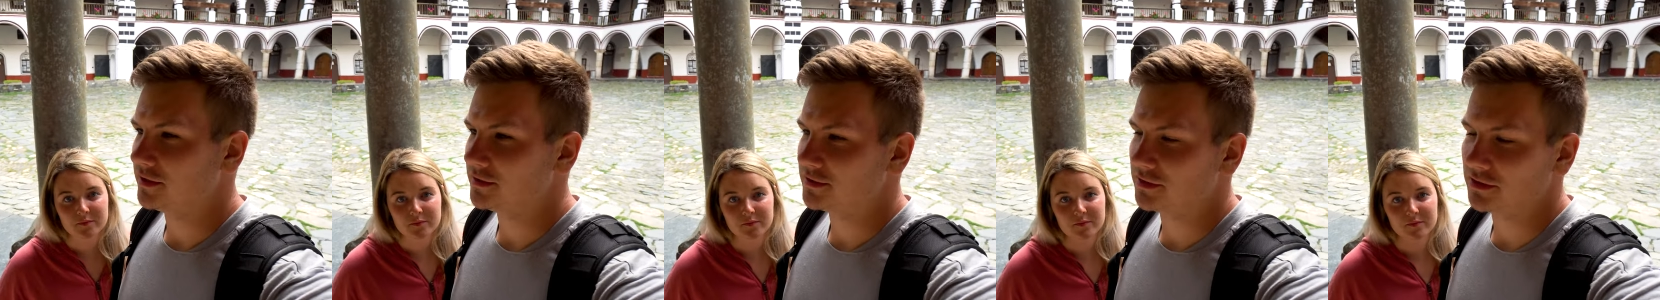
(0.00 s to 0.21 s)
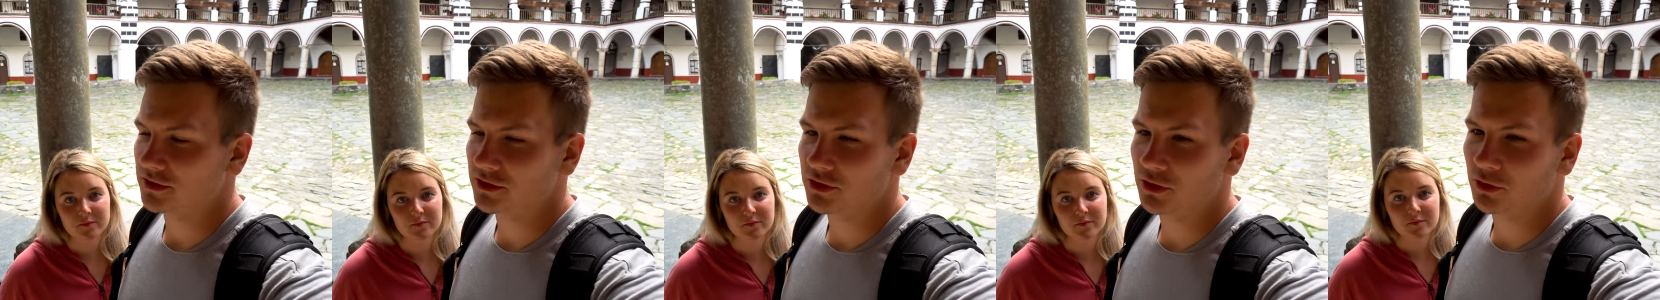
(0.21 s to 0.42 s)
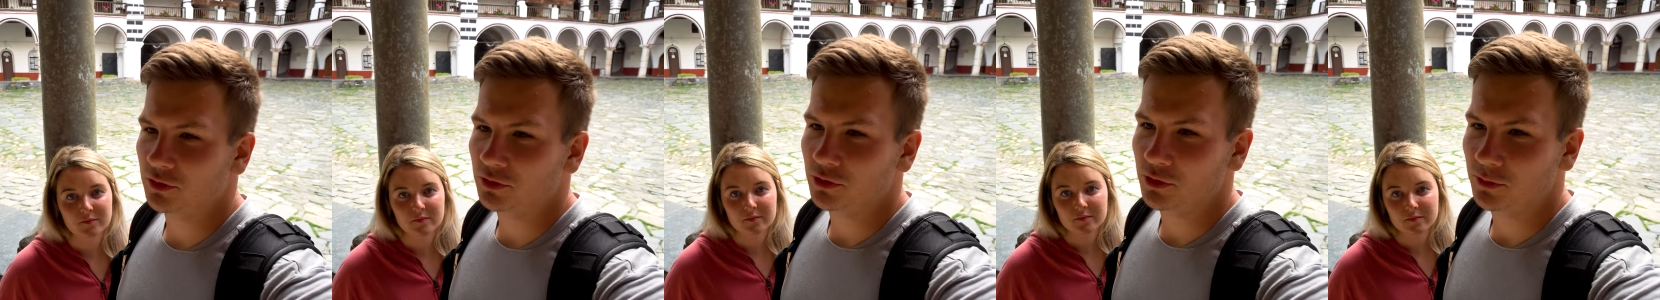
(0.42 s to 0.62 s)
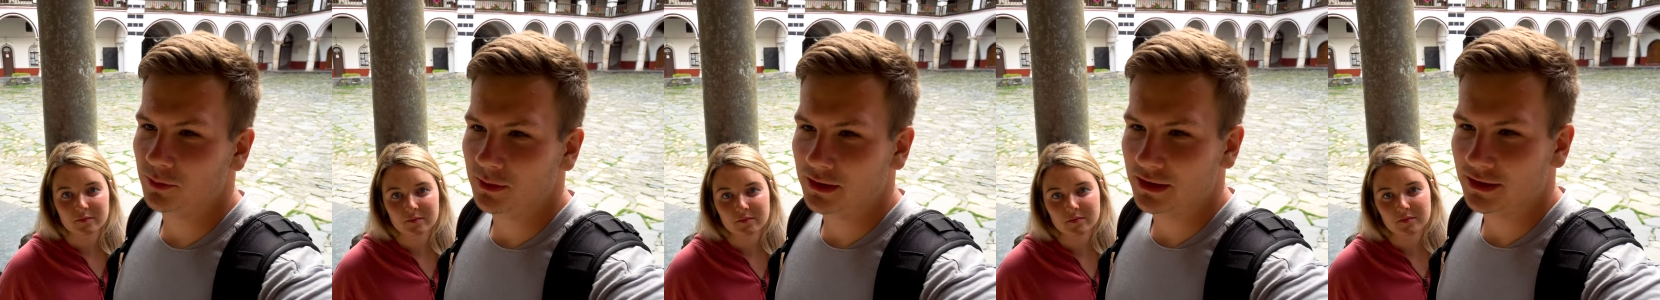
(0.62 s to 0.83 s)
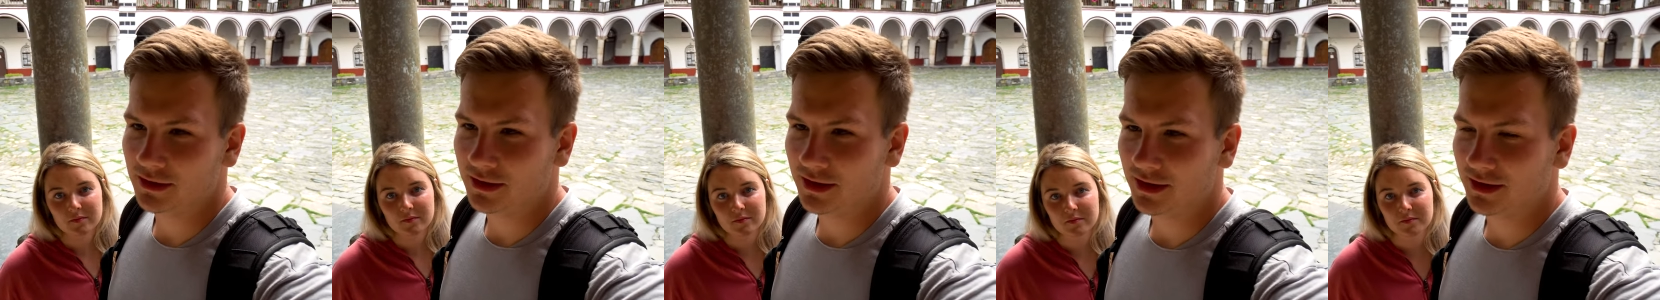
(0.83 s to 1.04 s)
Speaker 1: and so you don't want to
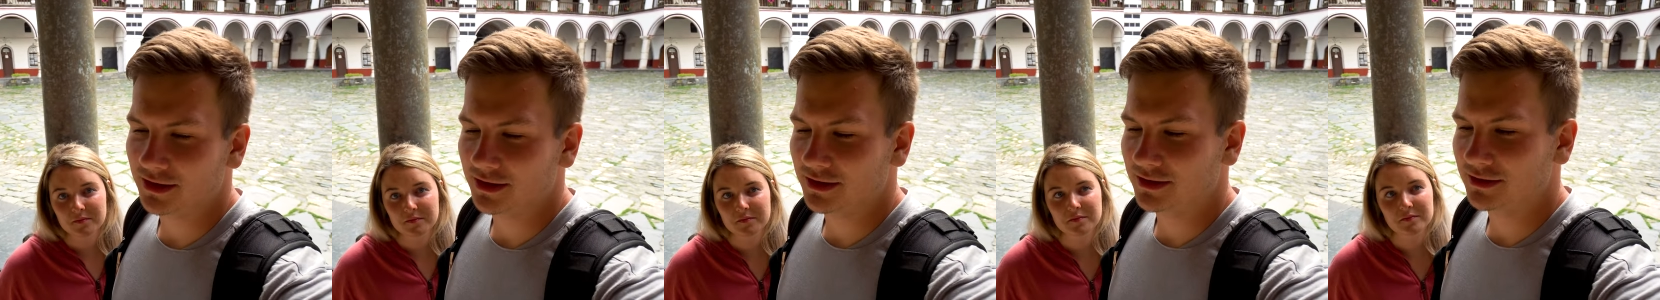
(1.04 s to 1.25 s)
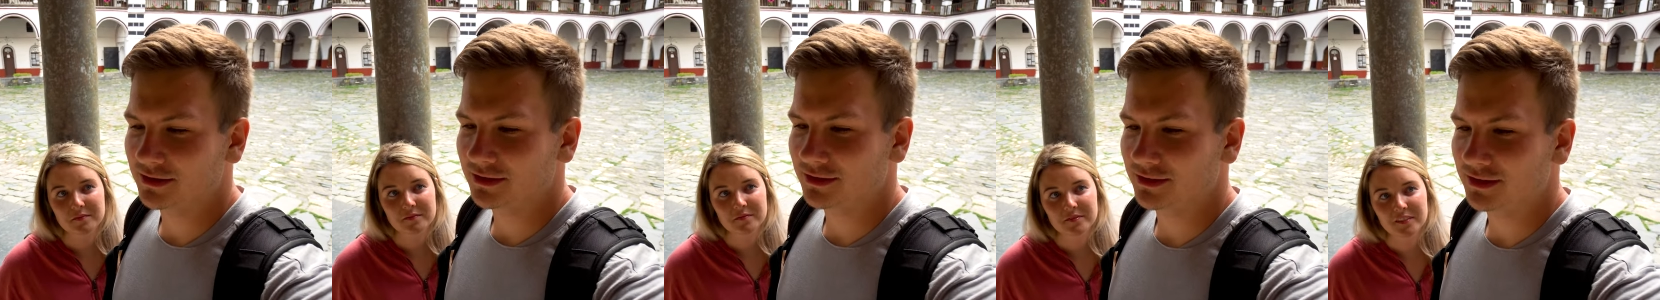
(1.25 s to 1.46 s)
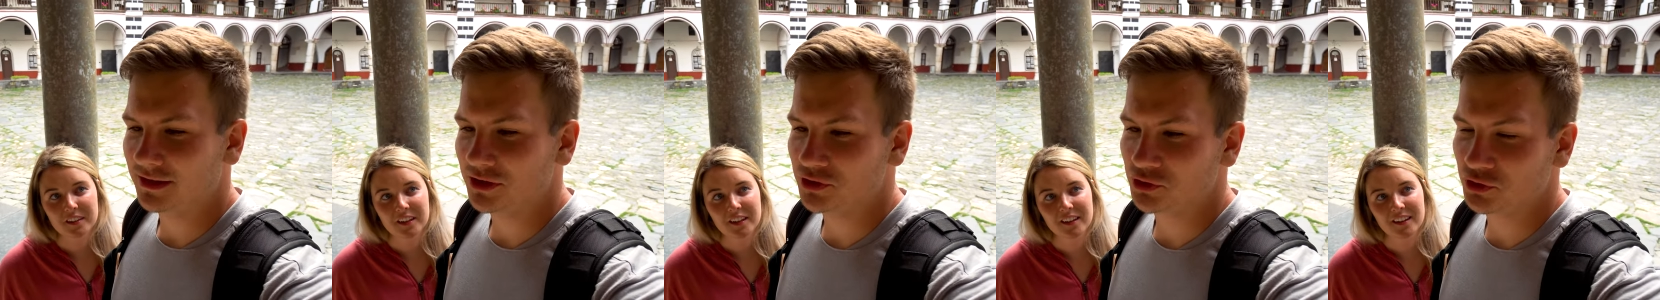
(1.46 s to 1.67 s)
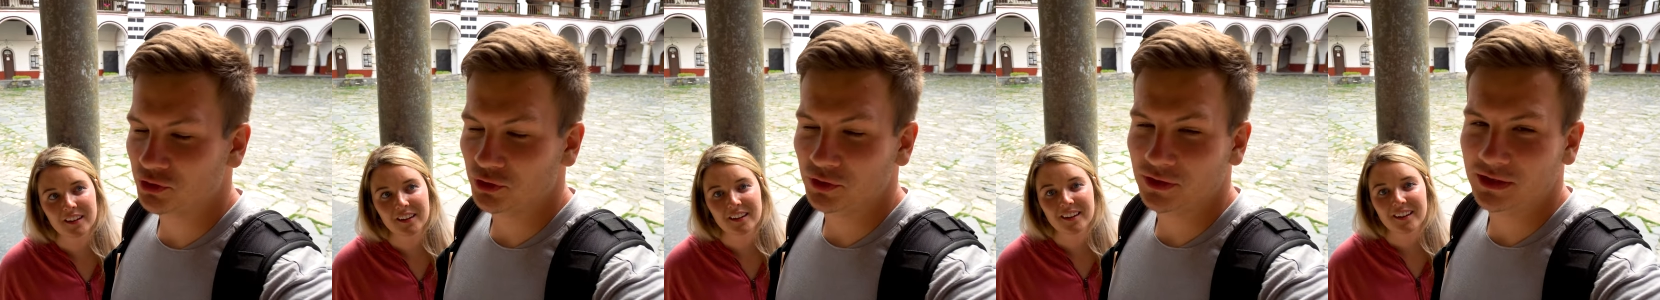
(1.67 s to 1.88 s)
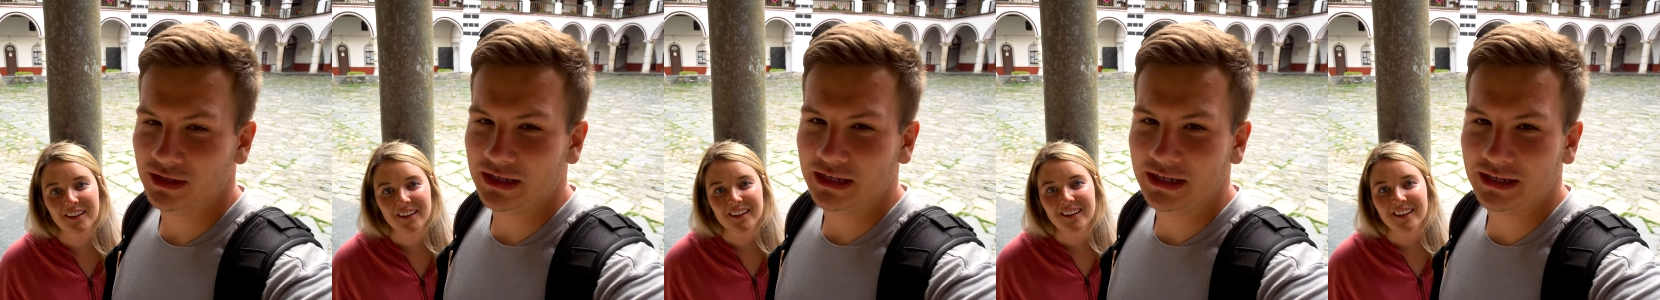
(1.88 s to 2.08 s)
be like
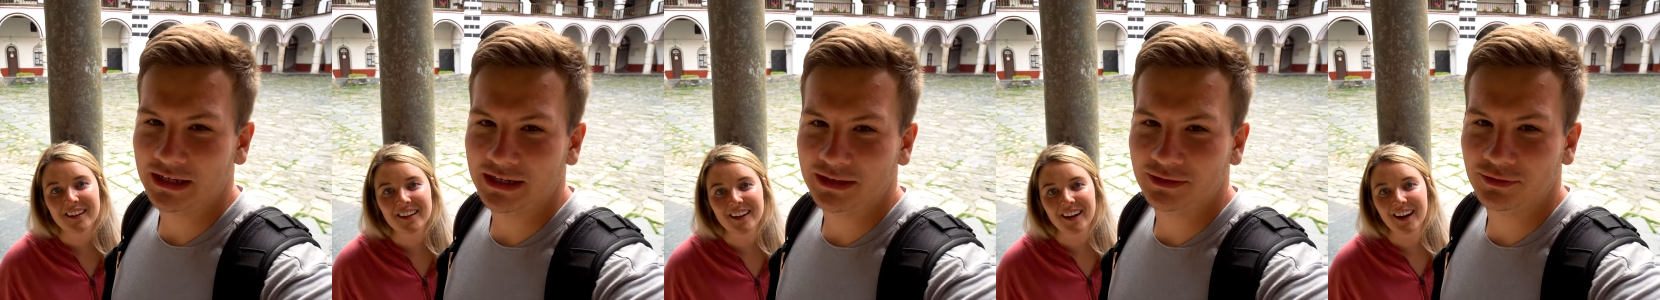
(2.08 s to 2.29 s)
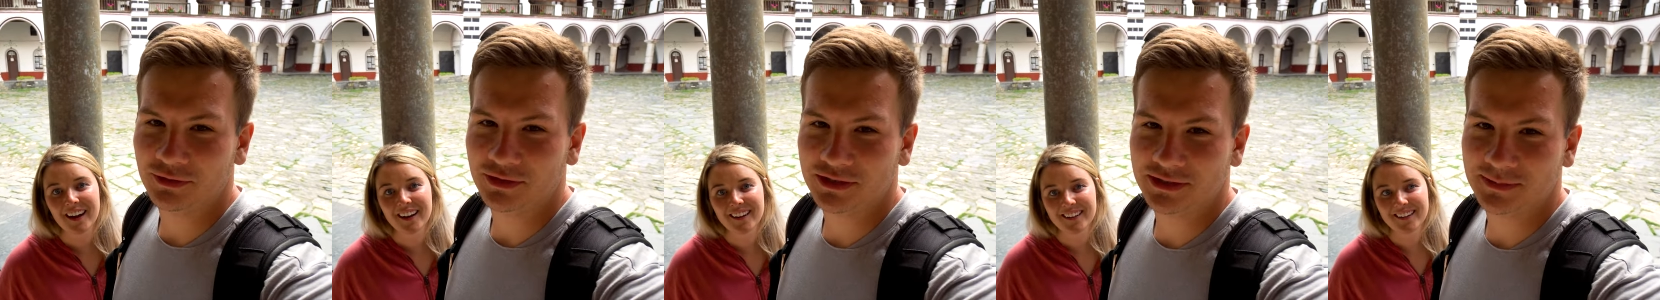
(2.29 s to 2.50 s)
intruding in their